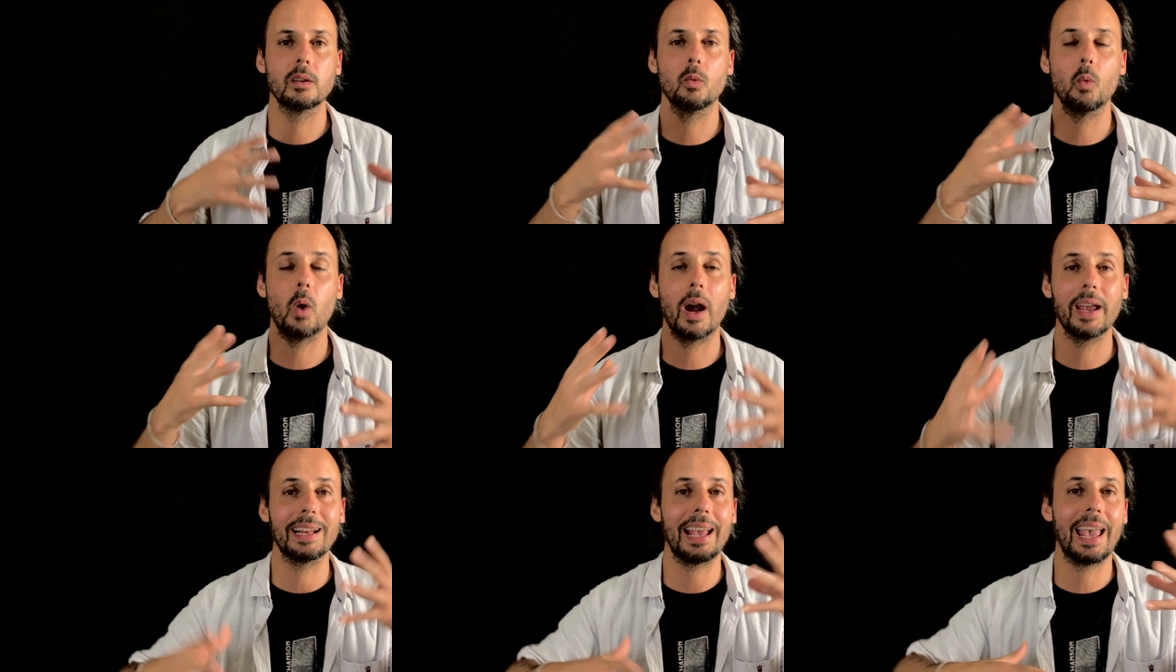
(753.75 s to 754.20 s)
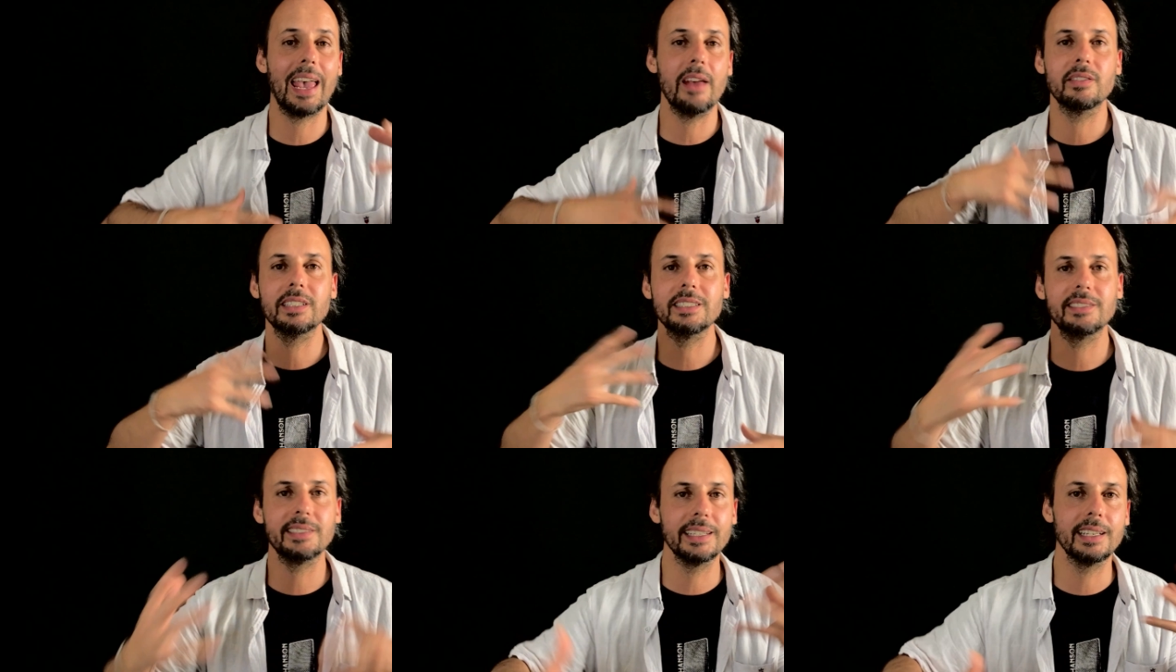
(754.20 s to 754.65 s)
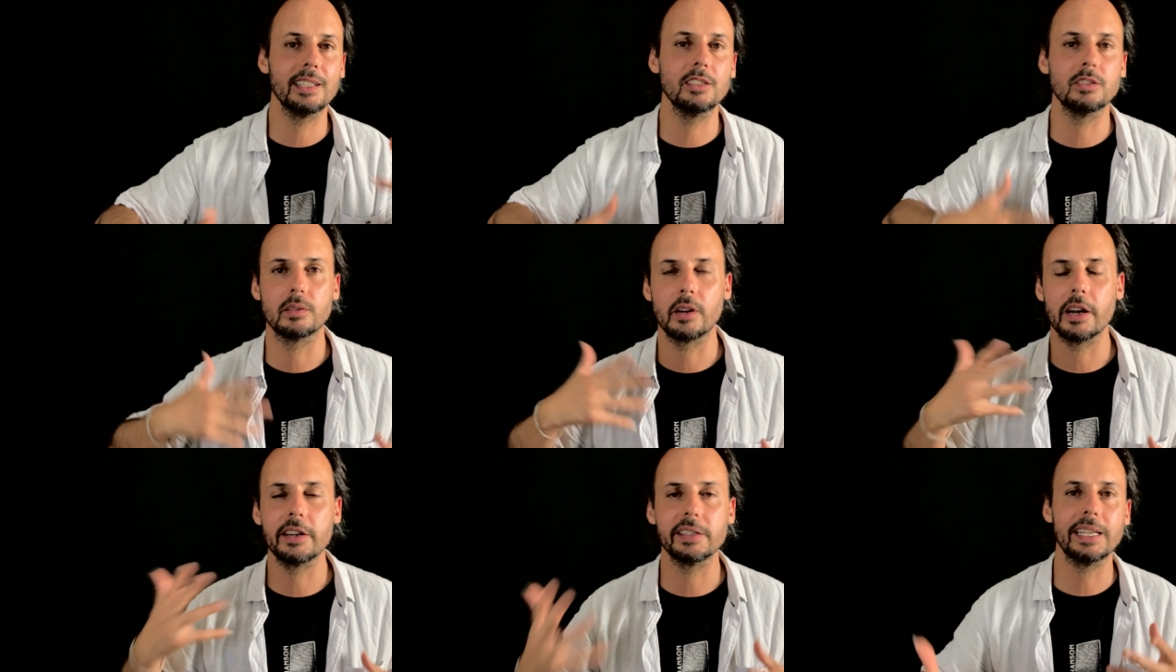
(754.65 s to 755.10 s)
While everything is
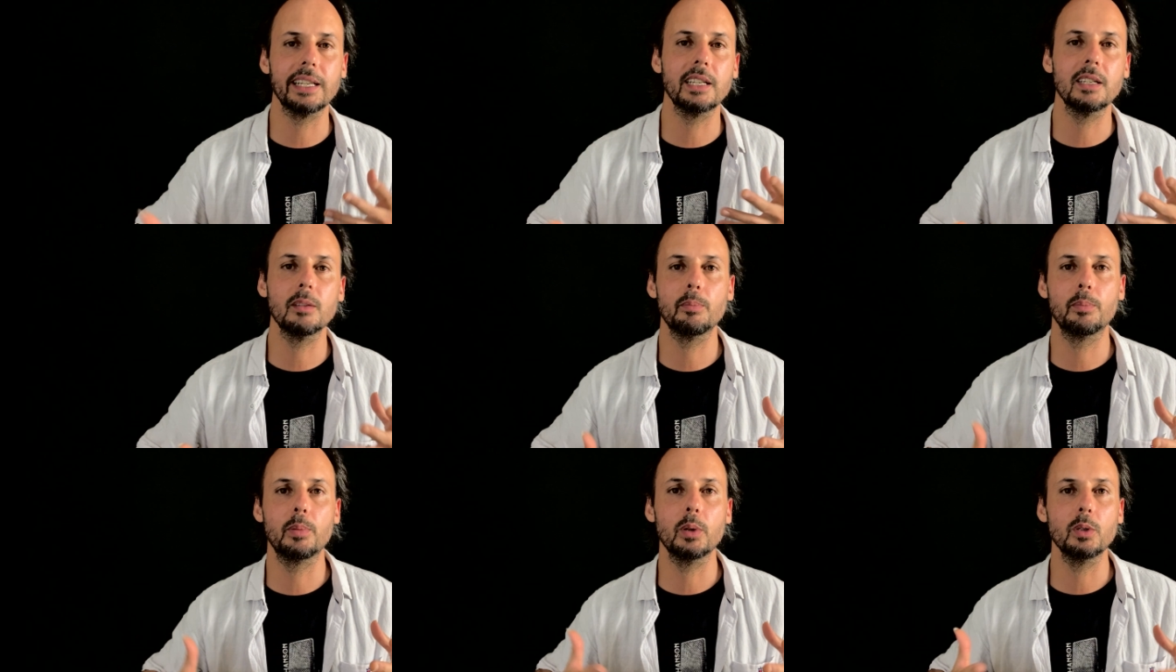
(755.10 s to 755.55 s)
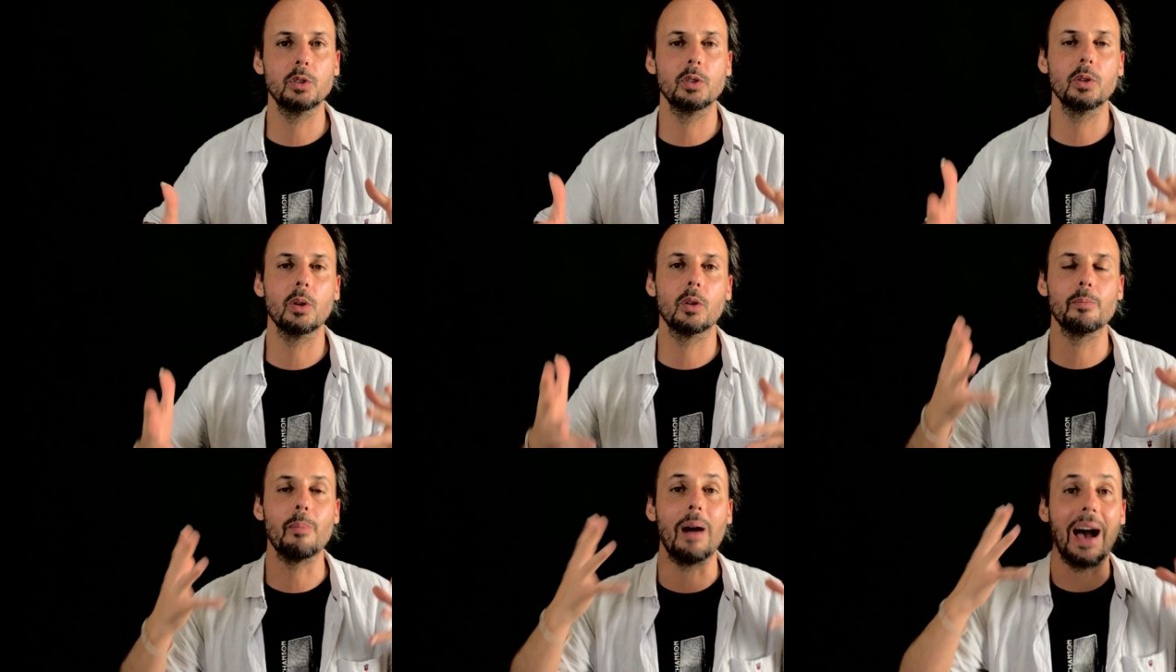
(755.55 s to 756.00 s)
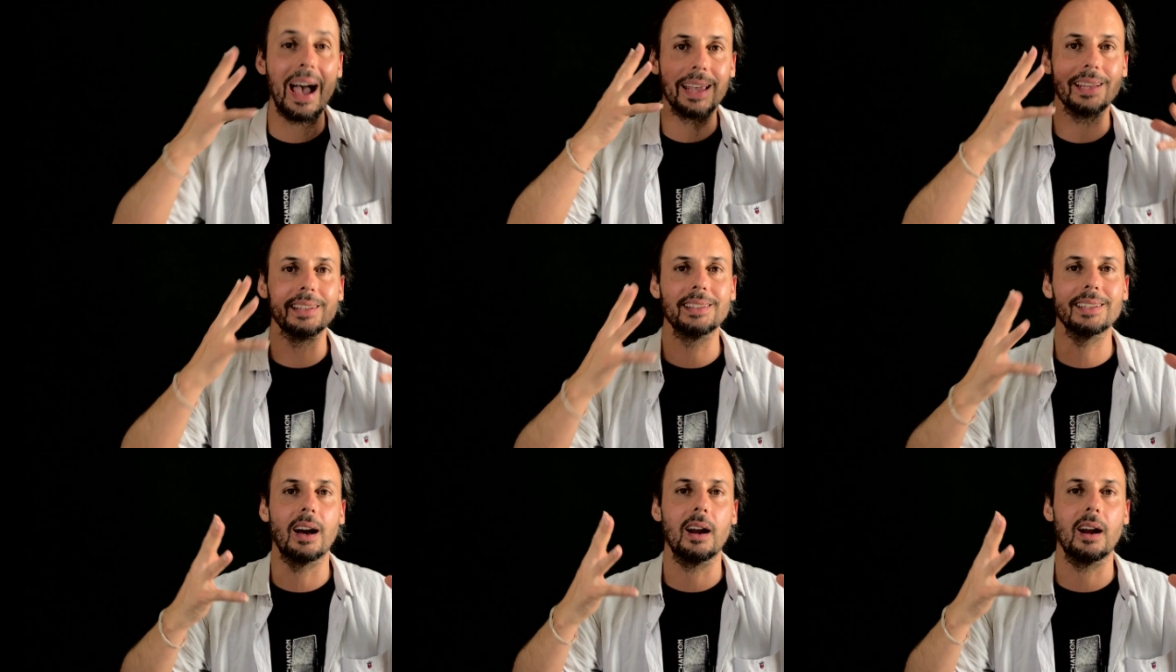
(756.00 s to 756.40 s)
running, put your mind